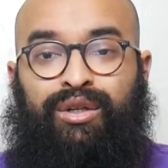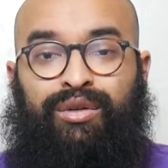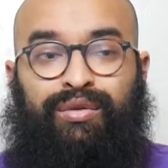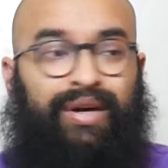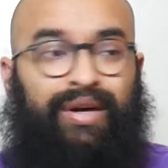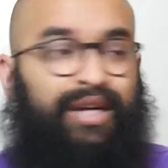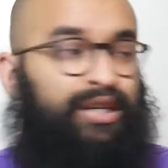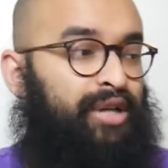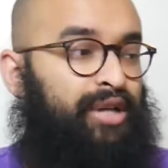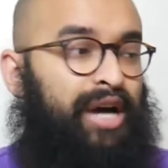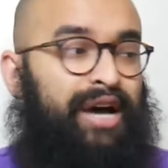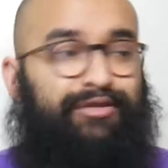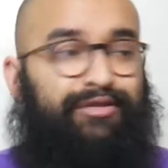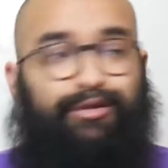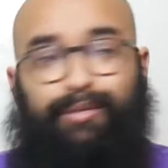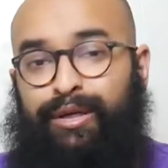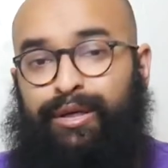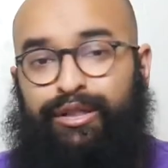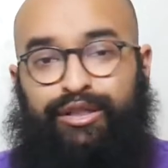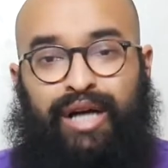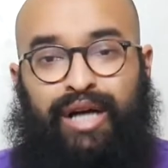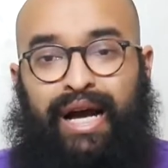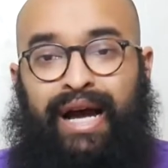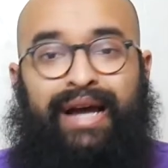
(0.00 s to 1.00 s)
Right, so I have a
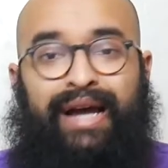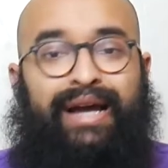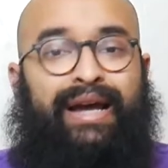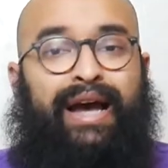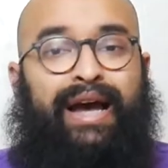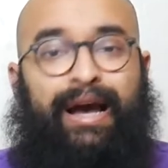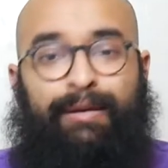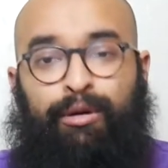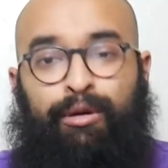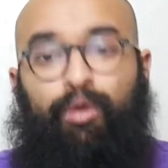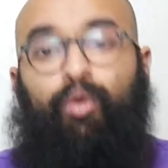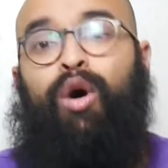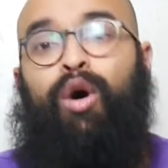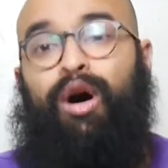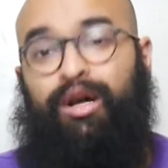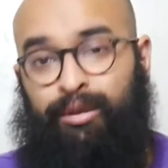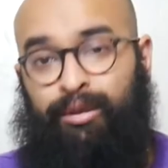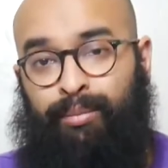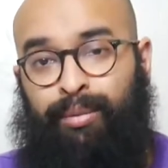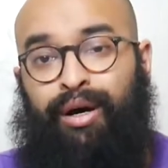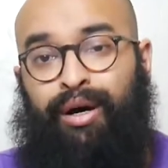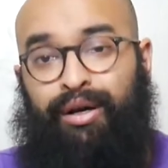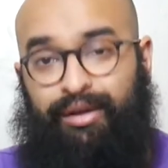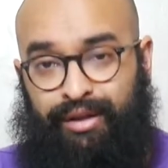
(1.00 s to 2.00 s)
bunch of I'm a water
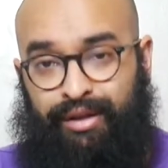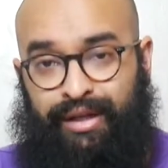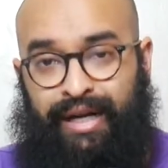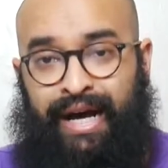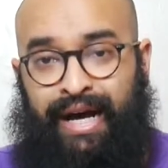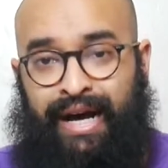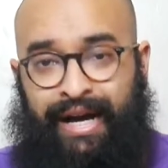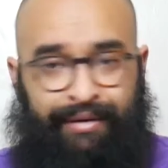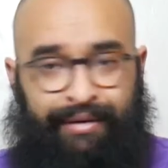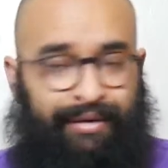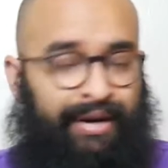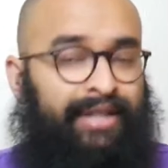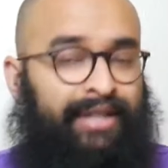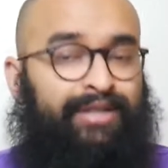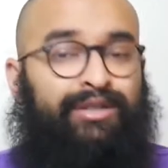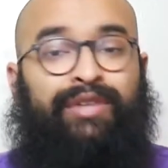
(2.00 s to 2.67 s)
bottle guy, right?